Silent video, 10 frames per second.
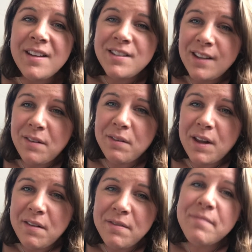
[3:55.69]

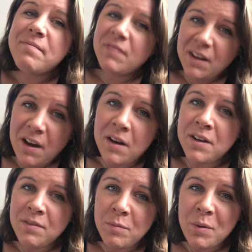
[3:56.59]
Self-love, kind
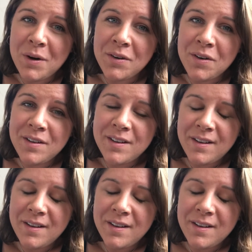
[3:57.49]
of important.